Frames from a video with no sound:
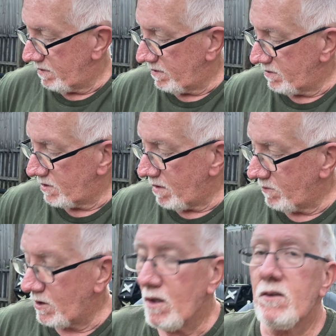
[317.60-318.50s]
Stopped
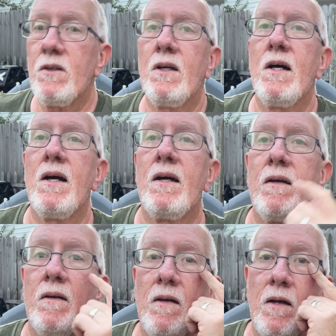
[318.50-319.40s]
and talked to the guy.
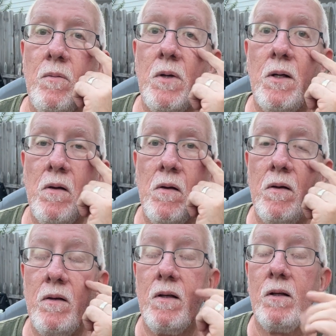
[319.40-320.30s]
He had them in a
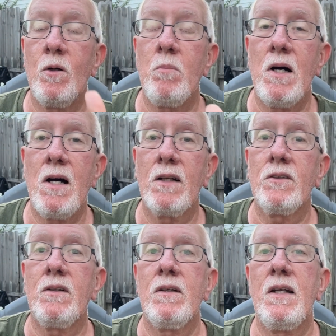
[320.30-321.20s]
little
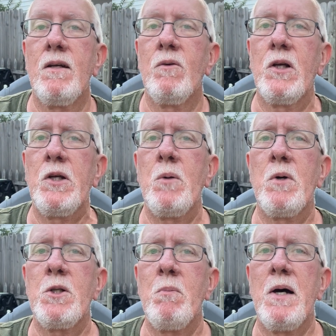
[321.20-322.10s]
box, and he didn't really know
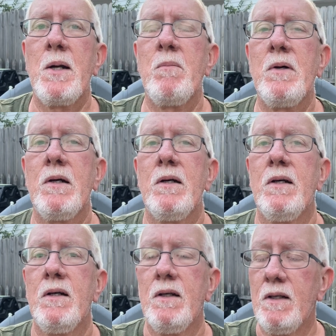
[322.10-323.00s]
much about them.
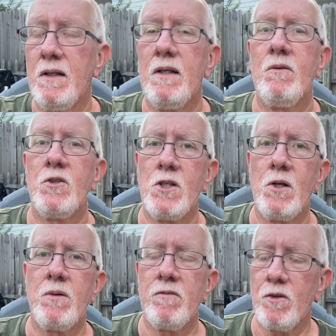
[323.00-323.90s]
He was
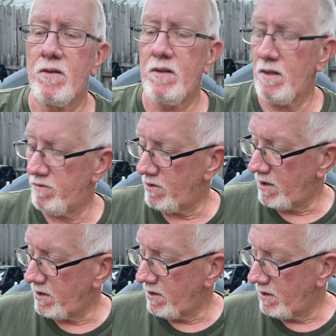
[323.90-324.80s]
selling them for a
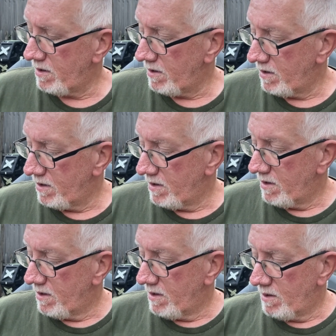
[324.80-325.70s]
friend.
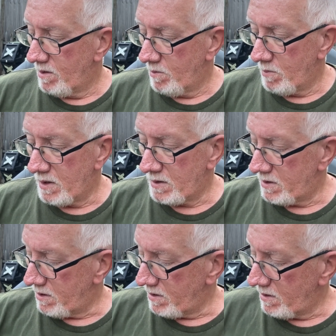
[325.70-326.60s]
but
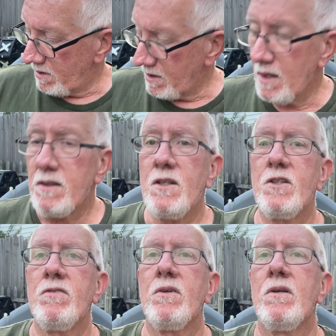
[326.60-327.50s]
I got
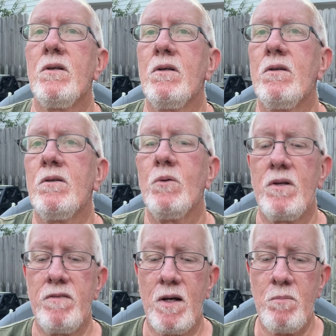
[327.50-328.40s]
these for
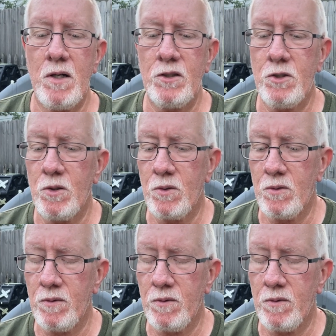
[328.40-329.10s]
25 bucks total.